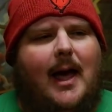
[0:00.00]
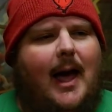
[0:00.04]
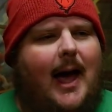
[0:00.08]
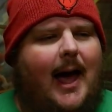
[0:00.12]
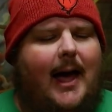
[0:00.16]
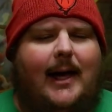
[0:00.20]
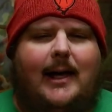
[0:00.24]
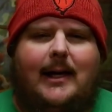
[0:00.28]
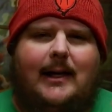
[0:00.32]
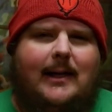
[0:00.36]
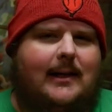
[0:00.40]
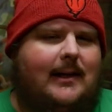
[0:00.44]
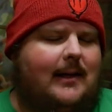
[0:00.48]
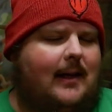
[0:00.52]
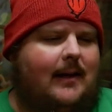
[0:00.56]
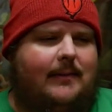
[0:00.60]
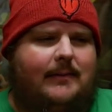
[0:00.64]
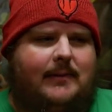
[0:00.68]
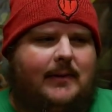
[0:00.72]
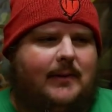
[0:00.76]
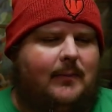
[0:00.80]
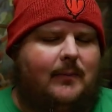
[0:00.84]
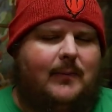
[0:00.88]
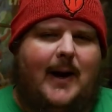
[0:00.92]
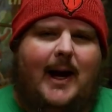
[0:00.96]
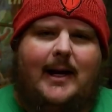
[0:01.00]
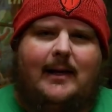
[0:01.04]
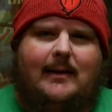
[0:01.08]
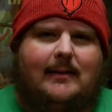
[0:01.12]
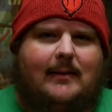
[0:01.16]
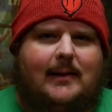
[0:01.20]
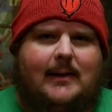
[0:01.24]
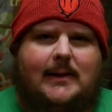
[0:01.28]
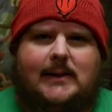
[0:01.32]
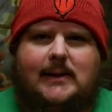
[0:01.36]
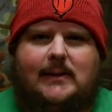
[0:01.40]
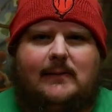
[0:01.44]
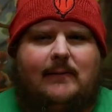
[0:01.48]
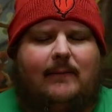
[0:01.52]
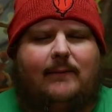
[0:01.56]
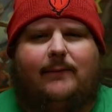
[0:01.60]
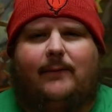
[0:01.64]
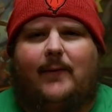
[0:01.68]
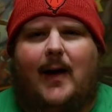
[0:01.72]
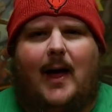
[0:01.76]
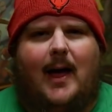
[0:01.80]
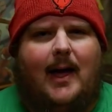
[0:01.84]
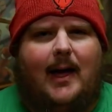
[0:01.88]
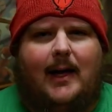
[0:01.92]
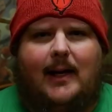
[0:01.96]
I think uh, the wraith is
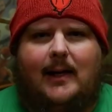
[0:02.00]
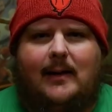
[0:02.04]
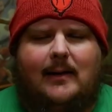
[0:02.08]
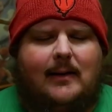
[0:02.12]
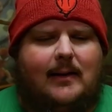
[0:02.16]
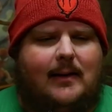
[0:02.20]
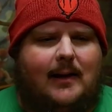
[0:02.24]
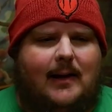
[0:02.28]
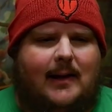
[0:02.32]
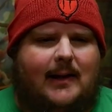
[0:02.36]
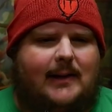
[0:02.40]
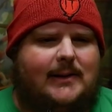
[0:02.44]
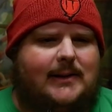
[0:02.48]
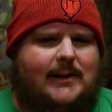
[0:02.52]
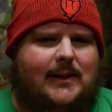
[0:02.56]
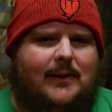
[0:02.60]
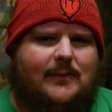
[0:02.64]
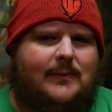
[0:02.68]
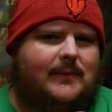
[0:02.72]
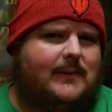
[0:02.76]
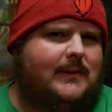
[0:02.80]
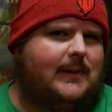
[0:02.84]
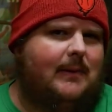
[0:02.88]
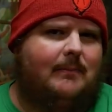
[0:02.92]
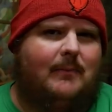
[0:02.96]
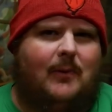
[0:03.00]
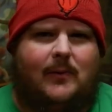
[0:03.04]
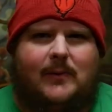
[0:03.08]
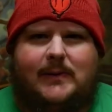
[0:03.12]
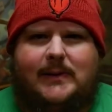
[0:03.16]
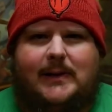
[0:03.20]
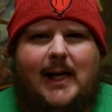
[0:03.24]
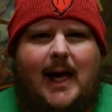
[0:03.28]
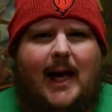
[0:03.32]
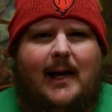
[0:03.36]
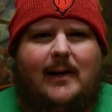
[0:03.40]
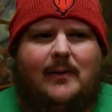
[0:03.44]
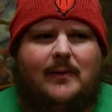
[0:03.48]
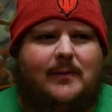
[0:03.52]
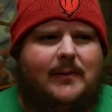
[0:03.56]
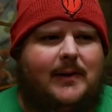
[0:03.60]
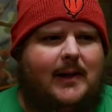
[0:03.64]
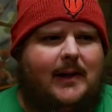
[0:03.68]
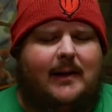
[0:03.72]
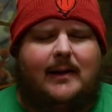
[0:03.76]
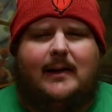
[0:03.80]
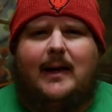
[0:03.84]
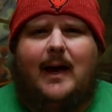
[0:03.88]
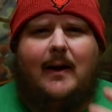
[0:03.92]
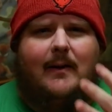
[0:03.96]
fine. Uh, so is the motorcycle.
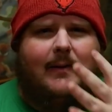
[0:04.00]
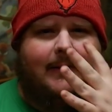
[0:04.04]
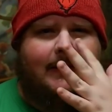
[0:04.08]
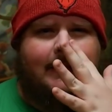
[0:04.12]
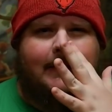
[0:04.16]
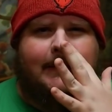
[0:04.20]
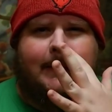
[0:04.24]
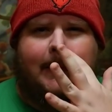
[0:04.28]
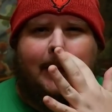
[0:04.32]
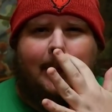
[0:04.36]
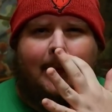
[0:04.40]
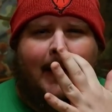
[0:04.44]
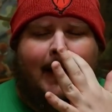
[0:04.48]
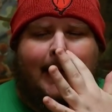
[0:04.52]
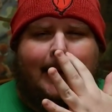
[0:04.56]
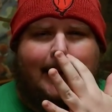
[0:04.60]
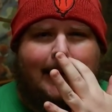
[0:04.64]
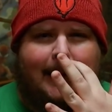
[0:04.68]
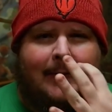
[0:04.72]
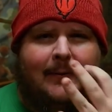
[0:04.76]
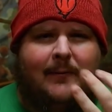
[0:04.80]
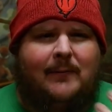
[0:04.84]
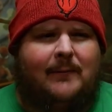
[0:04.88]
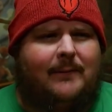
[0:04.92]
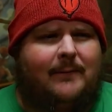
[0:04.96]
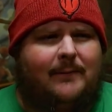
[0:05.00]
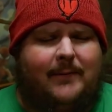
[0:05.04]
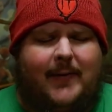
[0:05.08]
The characters are great too.